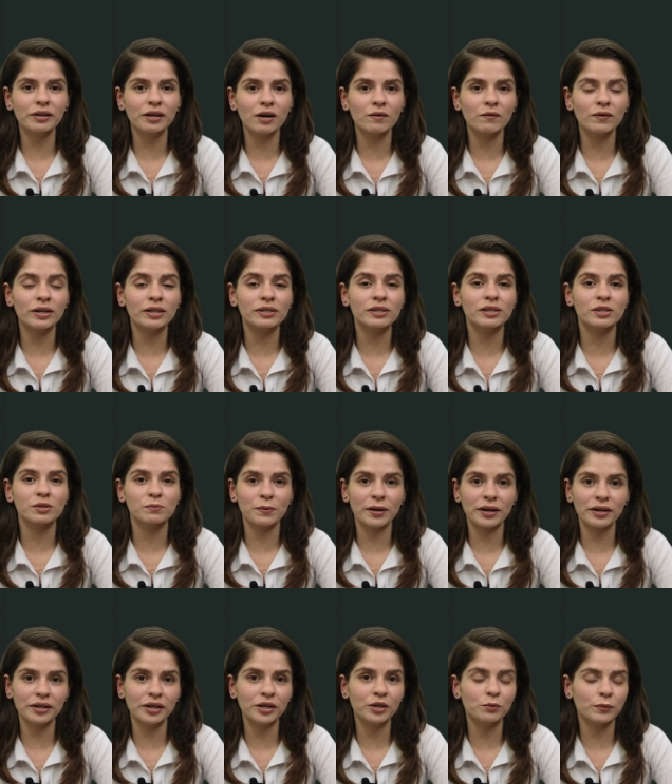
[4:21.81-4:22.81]
recover a
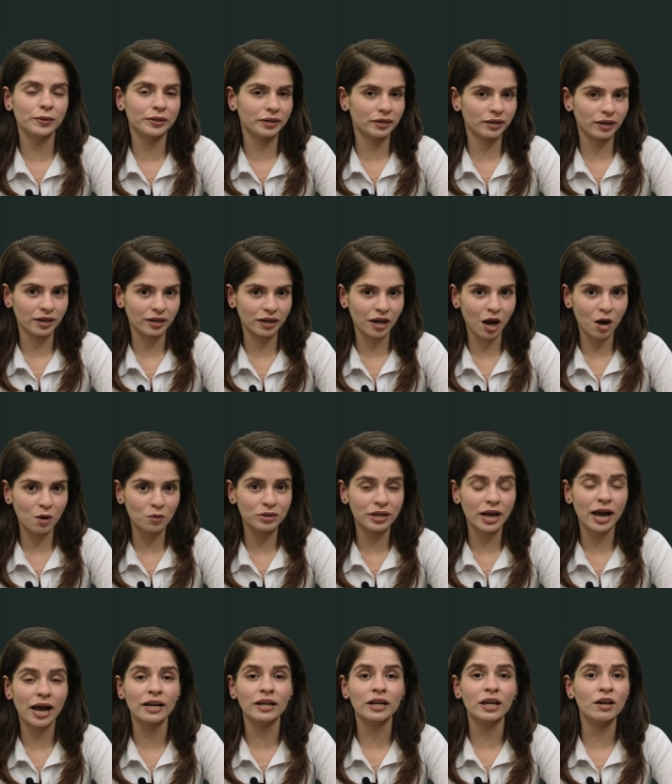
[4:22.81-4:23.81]
suspended Twitter
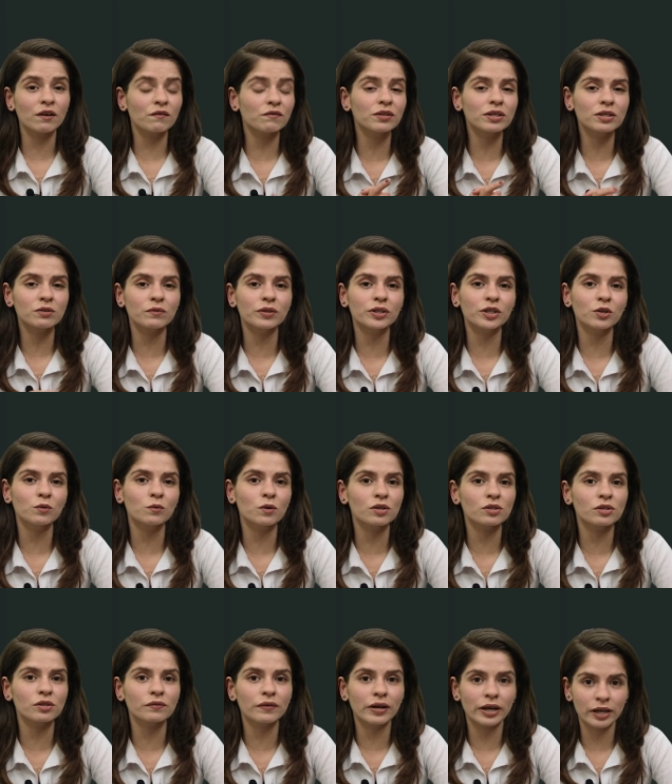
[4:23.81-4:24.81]
account and if this video
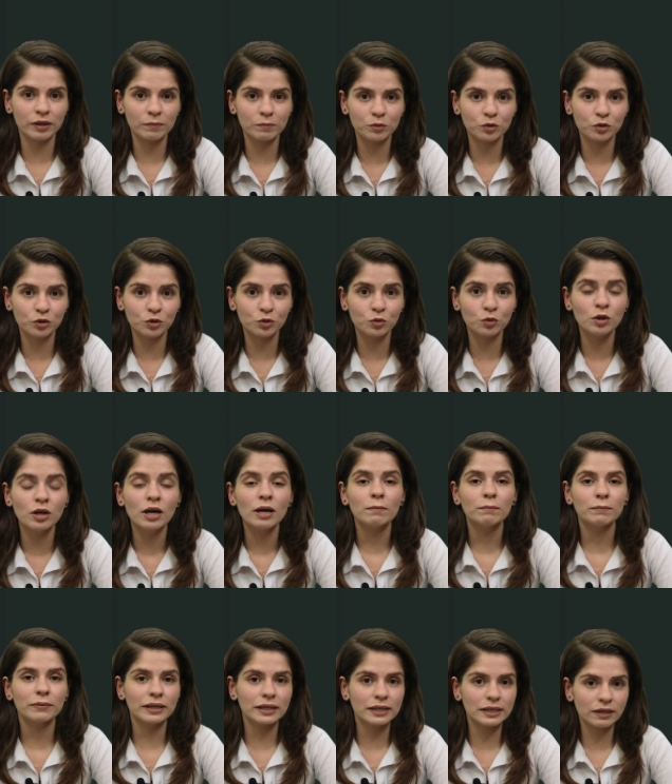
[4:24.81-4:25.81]
was of help to you,
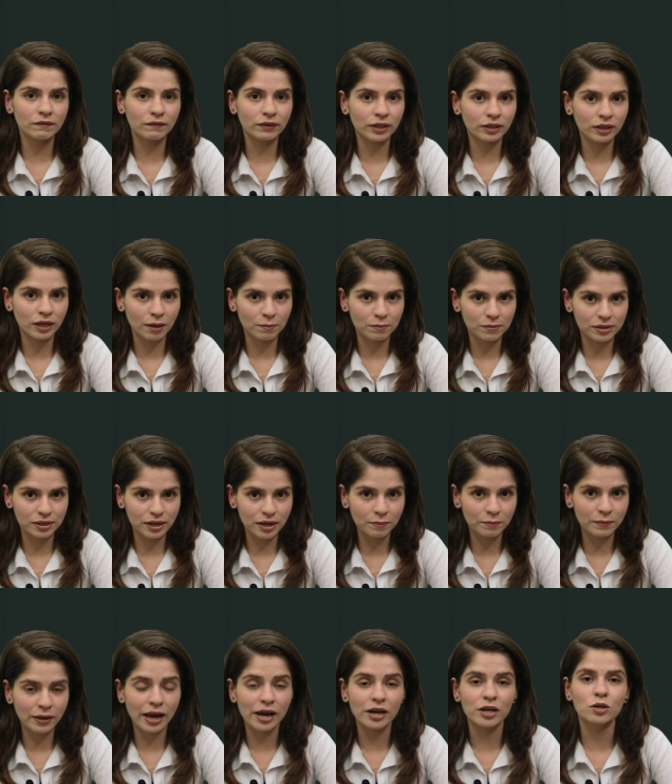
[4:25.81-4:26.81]
please give it a thumbs
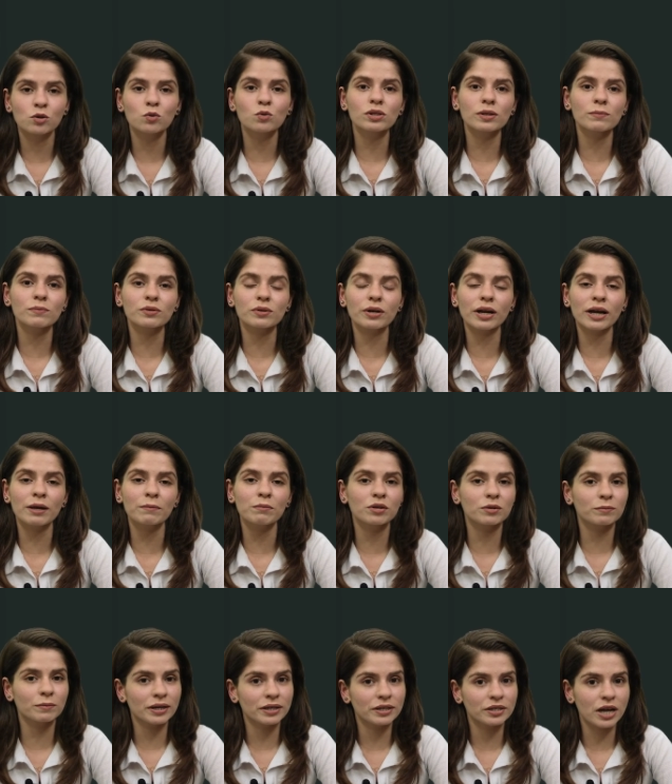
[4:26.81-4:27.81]
up and do subscribe
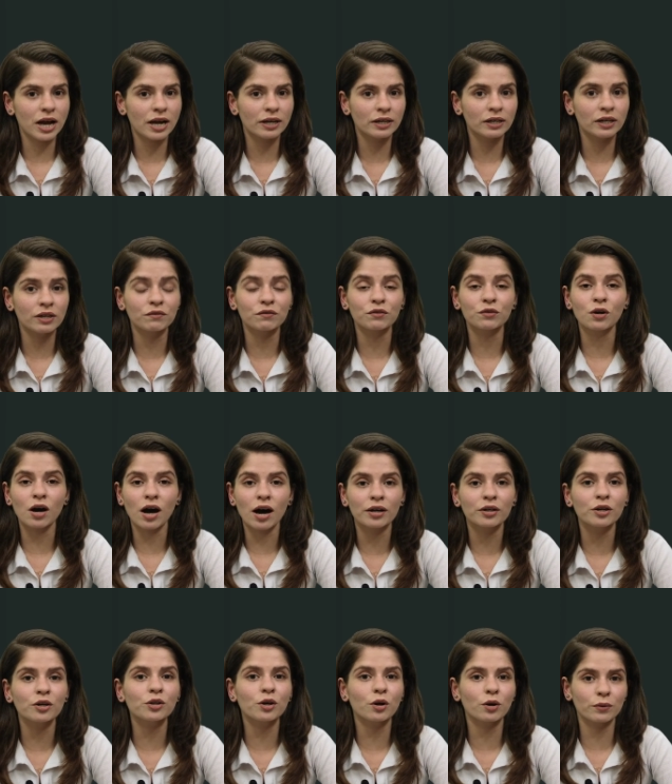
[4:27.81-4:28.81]
to my channel if you are
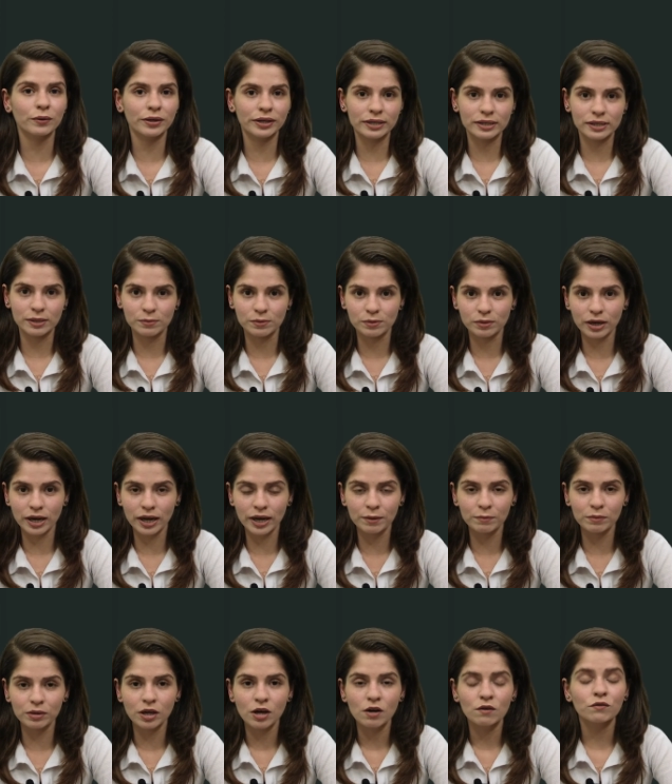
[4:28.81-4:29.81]
not already
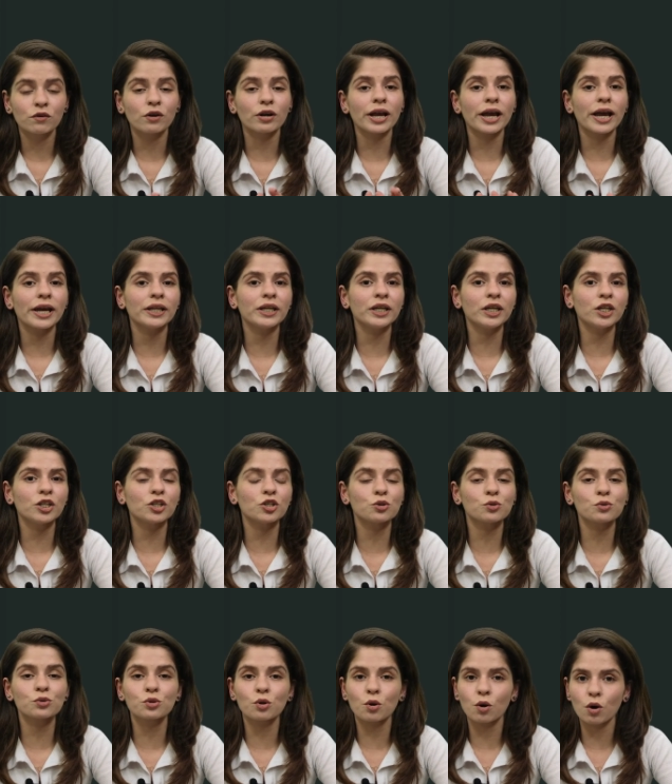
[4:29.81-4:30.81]
subscribed. For any
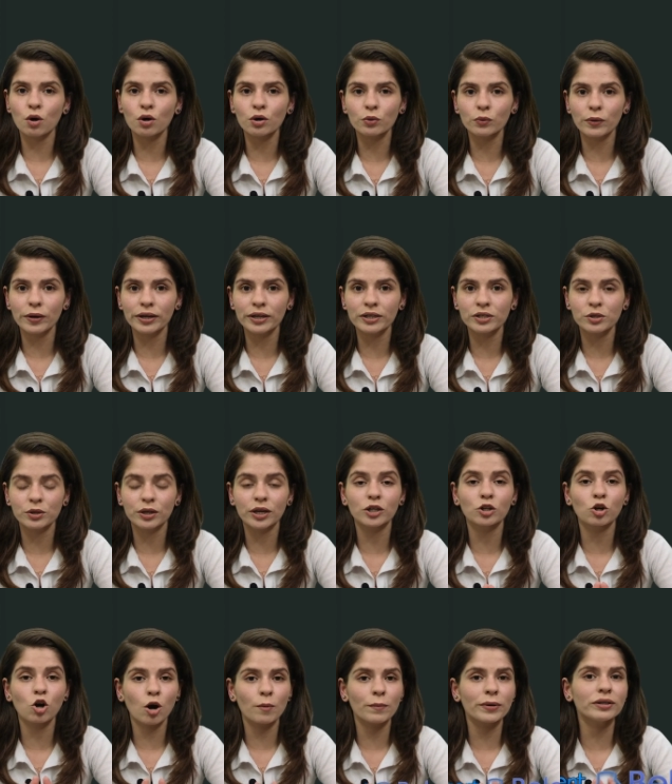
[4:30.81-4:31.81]
issues or queries, you
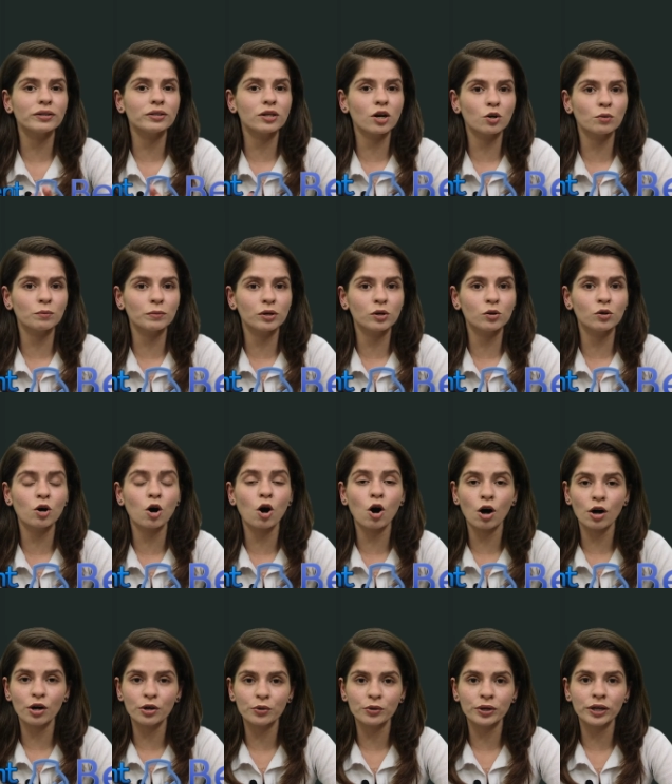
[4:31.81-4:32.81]
can comment down below
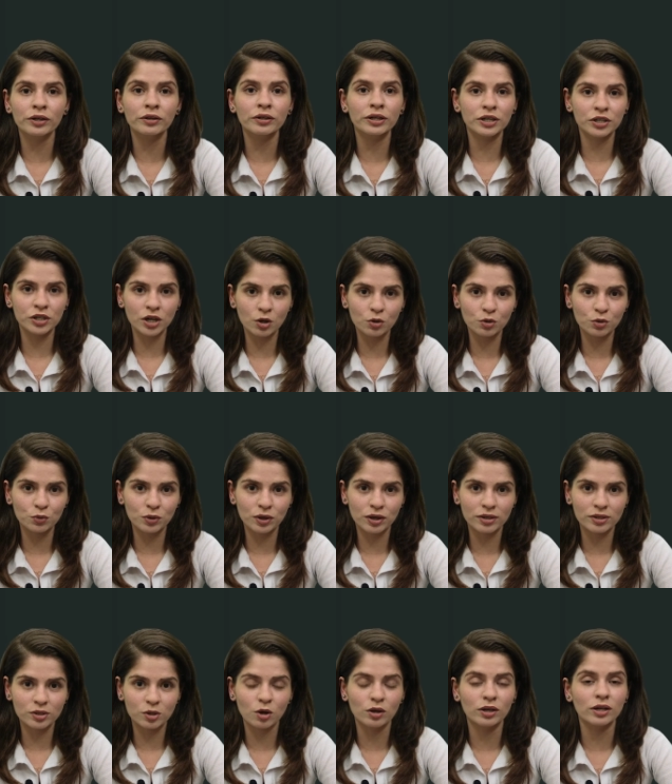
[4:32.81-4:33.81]
or you can reach out to
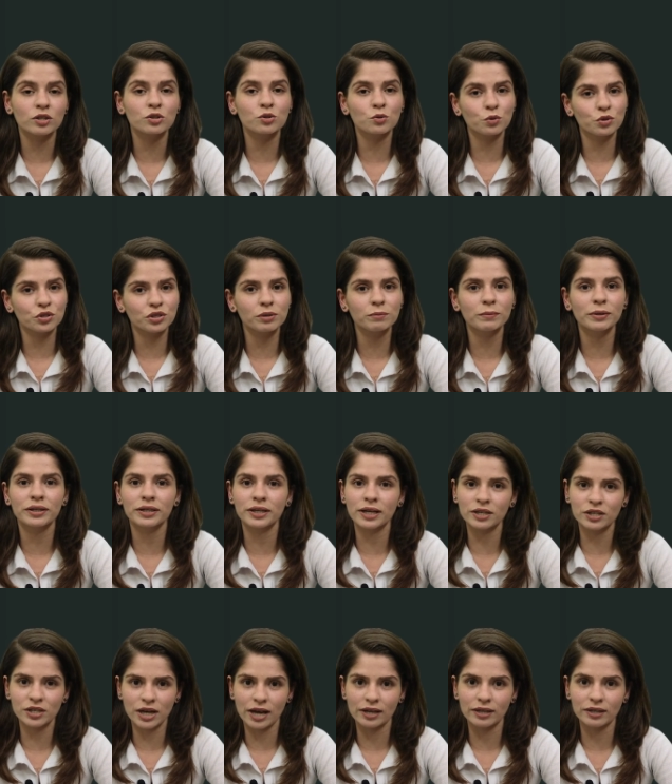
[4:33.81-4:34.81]
us on our social
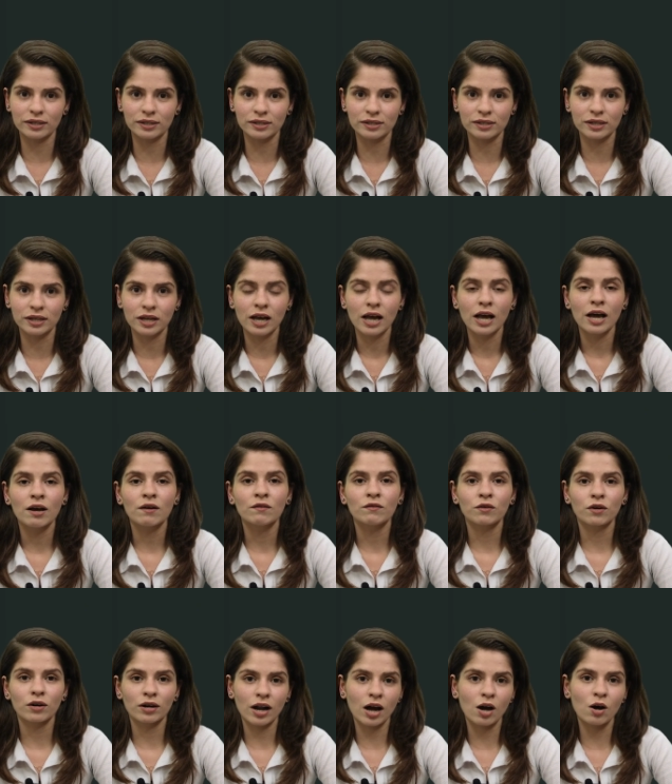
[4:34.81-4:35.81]
media channels.
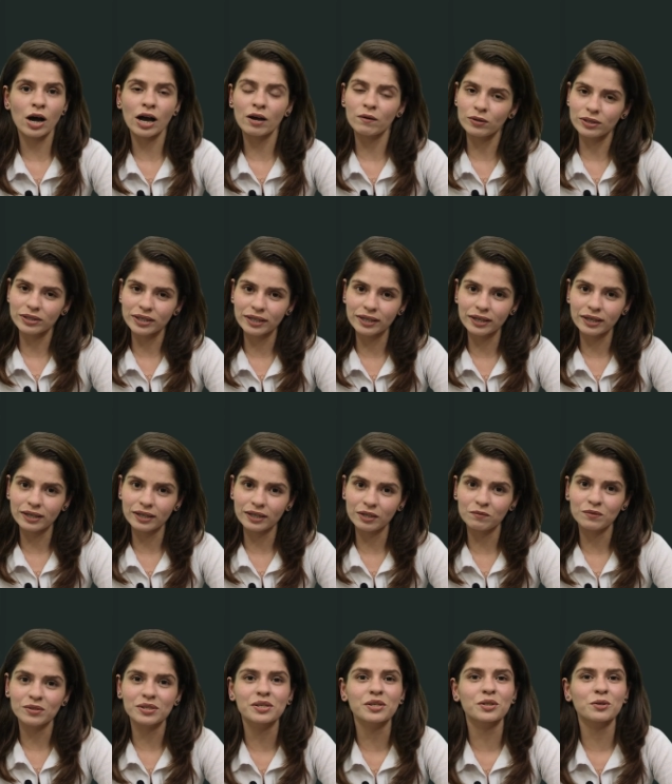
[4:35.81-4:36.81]
For now, I will take a
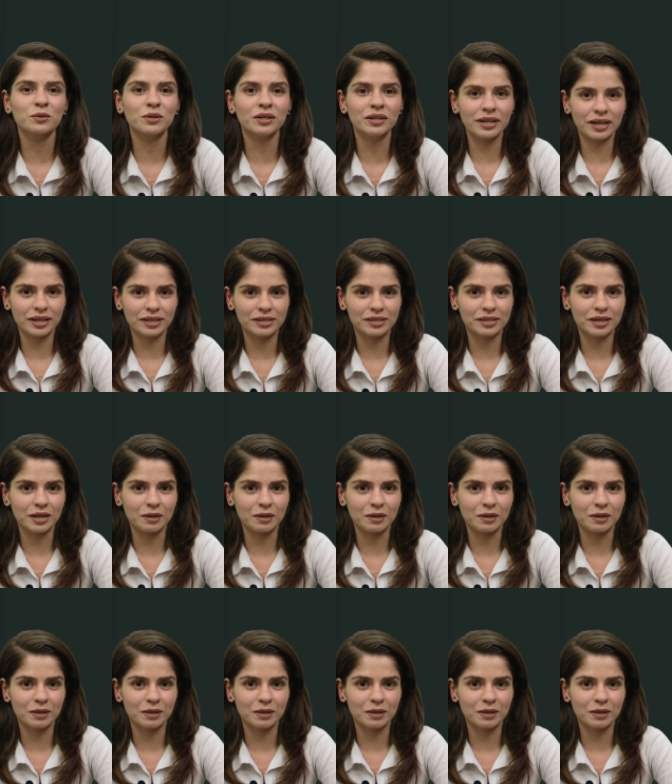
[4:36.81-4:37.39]
leave. We'll see you the next